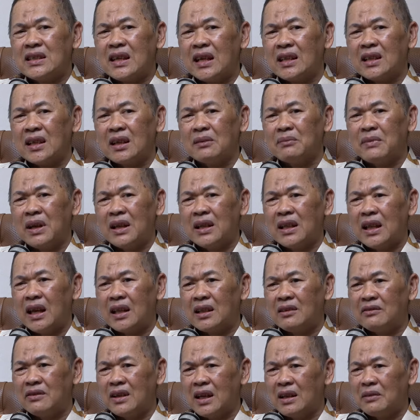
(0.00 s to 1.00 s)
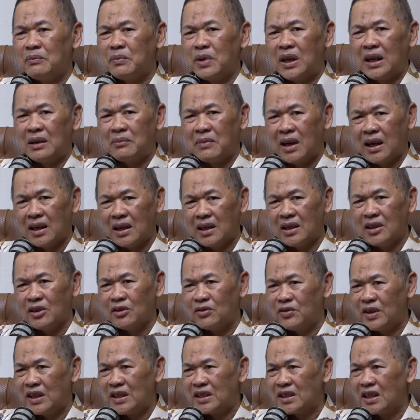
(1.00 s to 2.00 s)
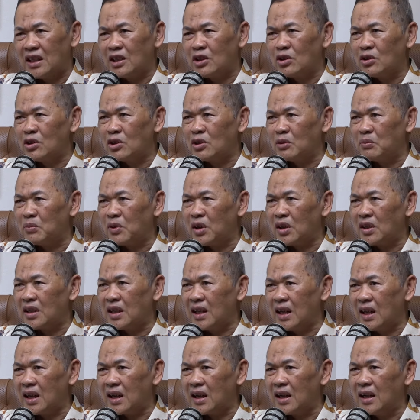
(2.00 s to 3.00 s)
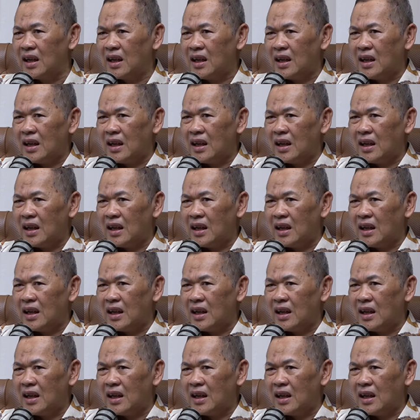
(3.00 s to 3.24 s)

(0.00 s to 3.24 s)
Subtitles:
gentleman that will bring my innovation to support their,